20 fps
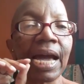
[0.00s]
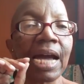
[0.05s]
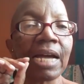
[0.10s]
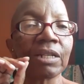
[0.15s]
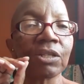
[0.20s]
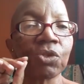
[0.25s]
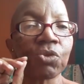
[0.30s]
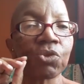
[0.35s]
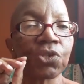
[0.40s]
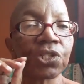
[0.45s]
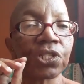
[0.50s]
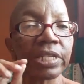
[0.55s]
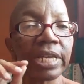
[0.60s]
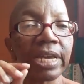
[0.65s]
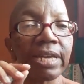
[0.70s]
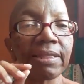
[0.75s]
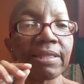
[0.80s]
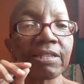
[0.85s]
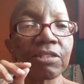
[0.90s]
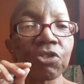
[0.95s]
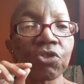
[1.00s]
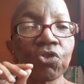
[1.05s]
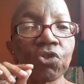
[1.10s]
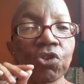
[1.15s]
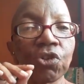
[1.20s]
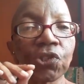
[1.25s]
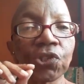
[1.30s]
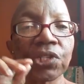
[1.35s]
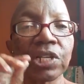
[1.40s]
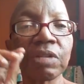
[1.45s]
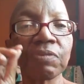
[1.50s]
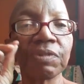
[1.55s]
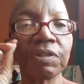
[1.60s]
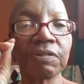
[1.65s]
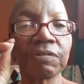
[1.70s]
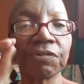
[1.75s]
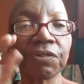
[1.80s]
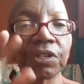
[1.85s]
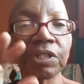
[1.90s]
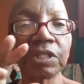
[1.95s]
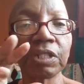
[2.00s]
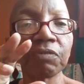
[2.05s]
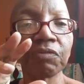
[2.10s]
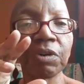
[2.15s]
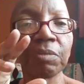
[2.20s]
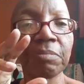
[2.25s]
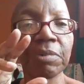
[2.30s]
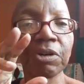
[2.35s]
And you say this to yourself in front of a